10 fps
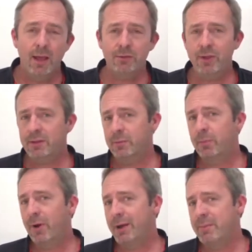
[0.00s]
it's not their
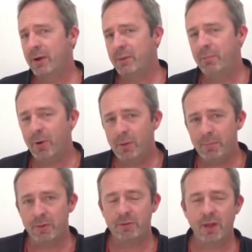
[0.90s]
primary
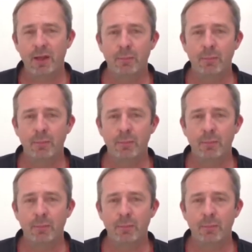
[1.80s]
purpose.